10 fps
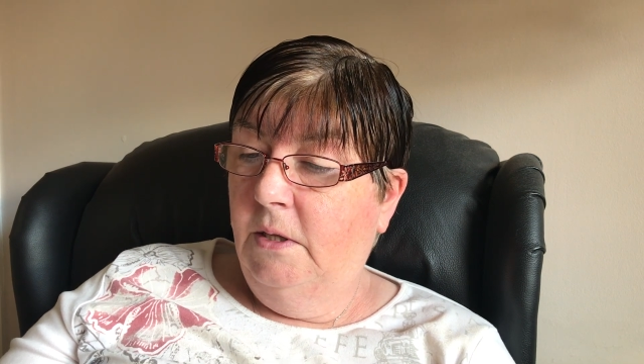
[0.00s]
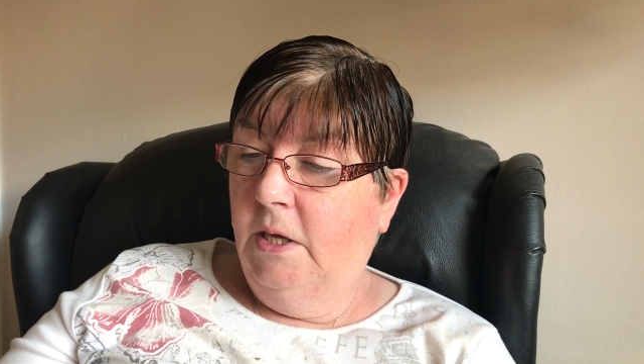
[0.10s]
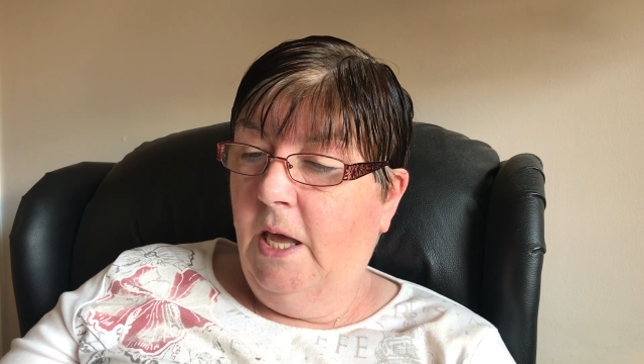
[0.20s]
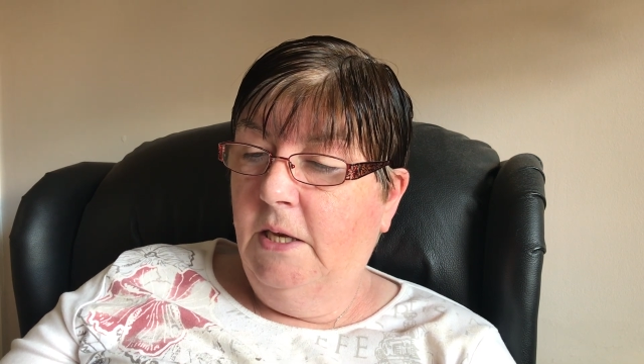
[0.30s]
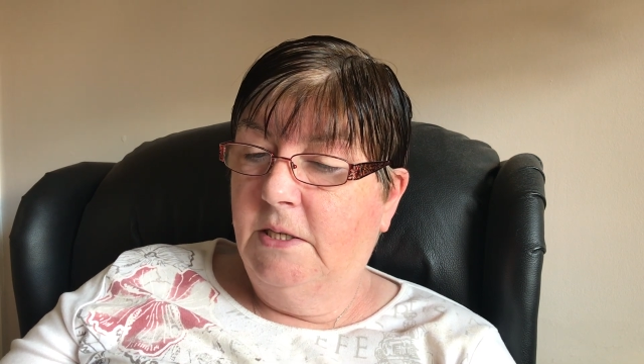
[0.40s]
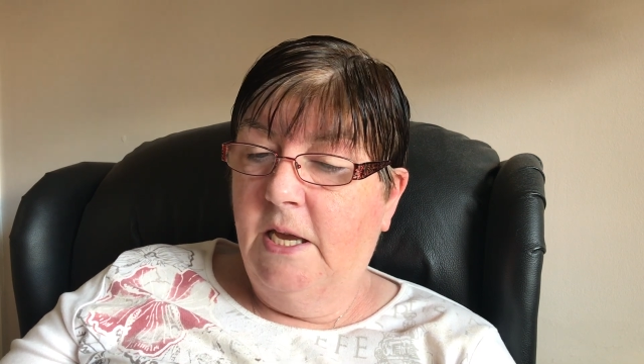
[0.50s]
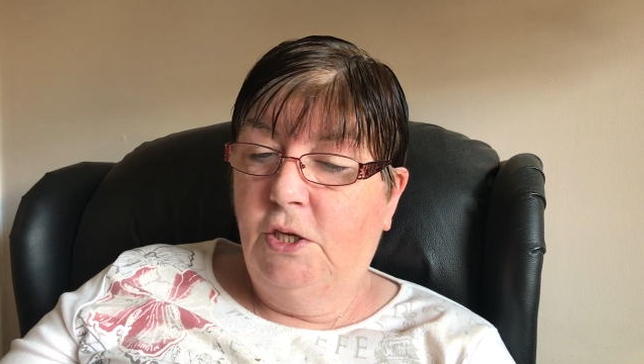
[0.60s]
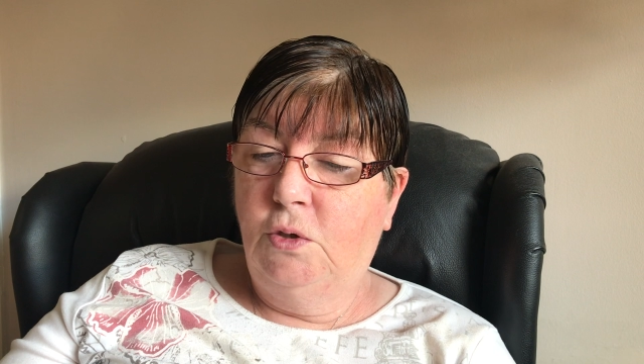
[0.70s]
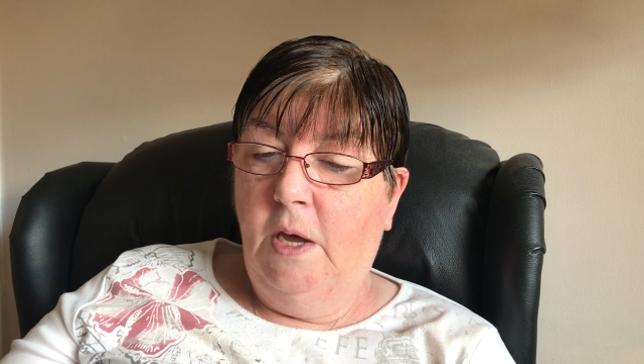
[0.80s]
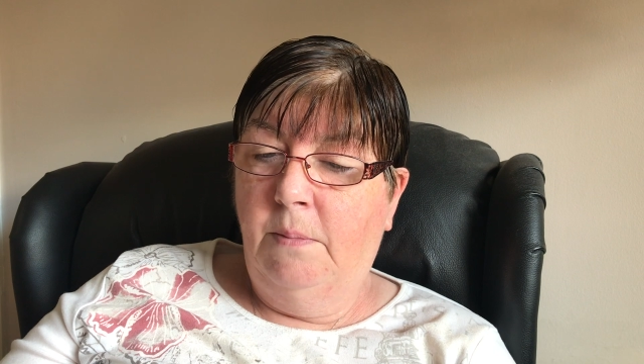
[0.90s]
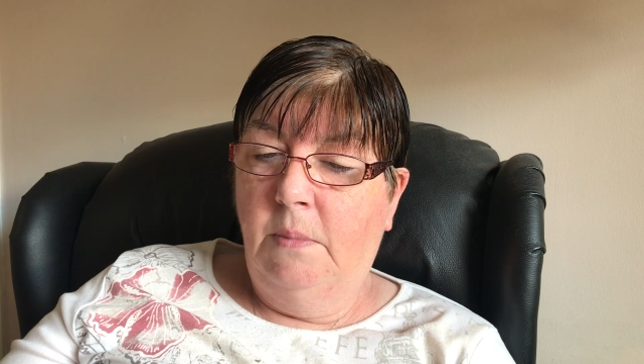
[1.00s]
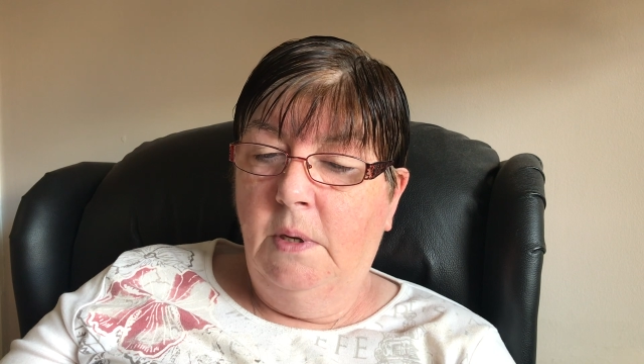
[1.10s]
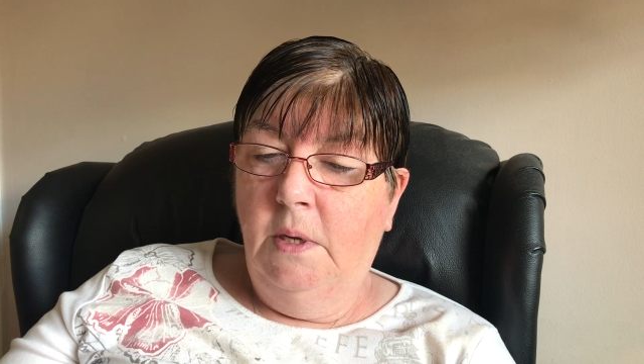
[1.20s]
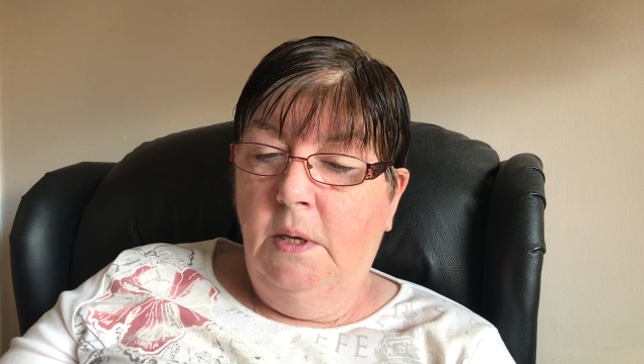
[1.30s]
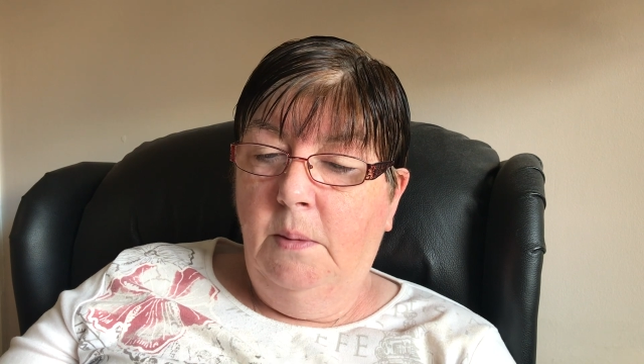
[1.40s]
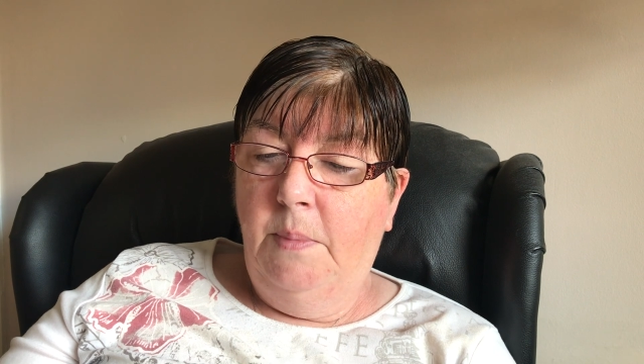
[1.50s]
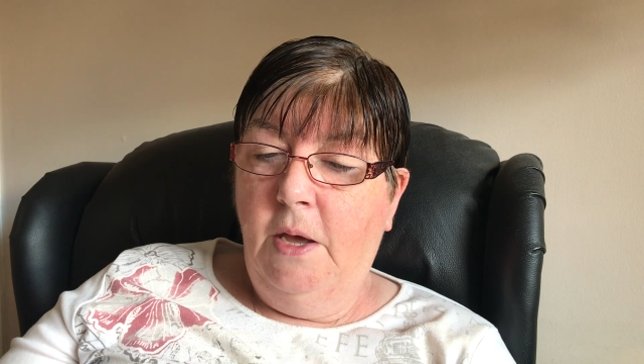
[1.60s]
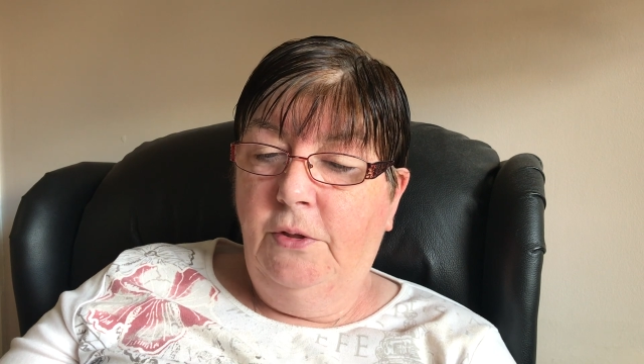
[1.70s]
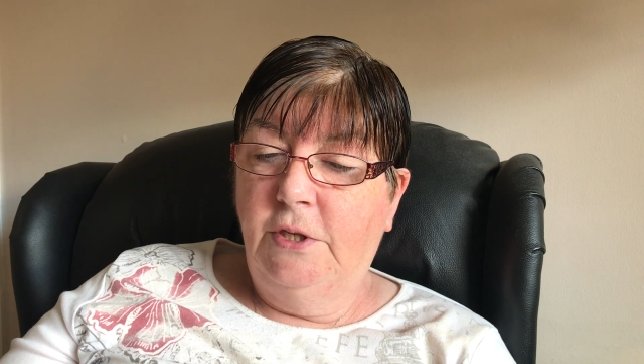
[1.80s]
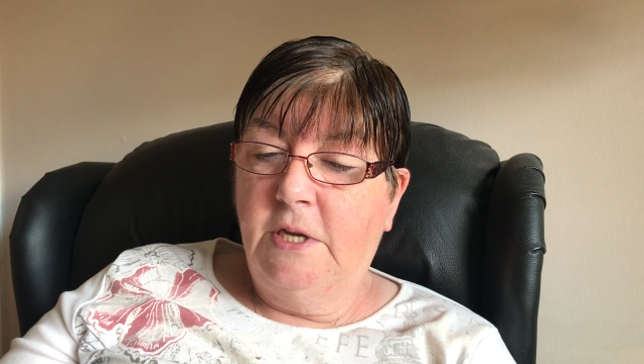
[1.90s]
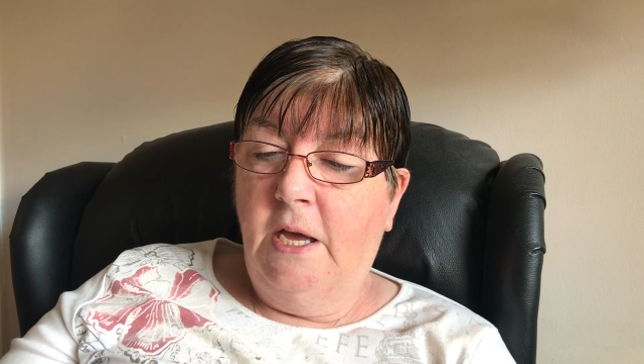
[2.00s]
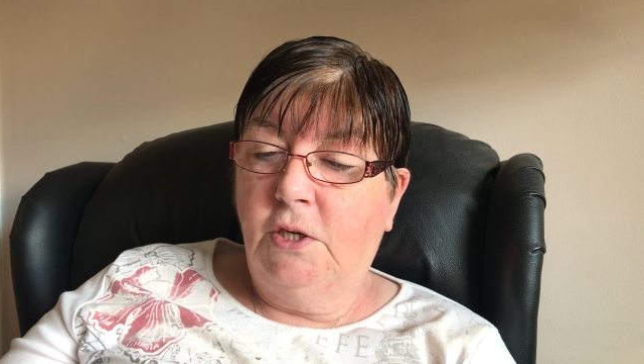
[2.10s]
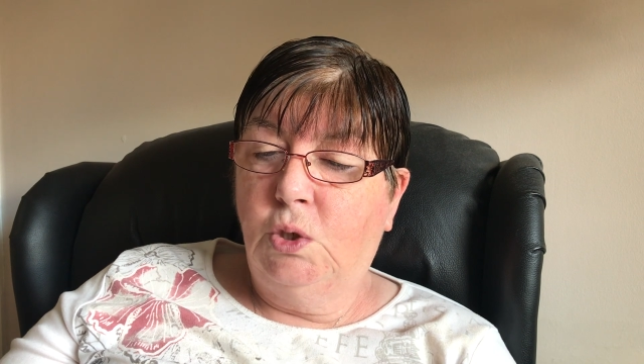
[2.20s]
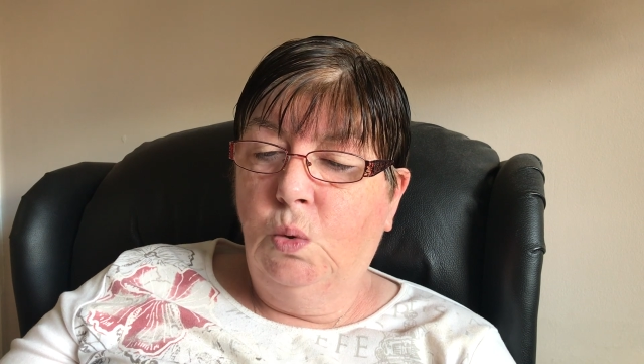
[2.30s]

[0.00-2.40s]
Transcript: The king said to him, "Belteshazzar,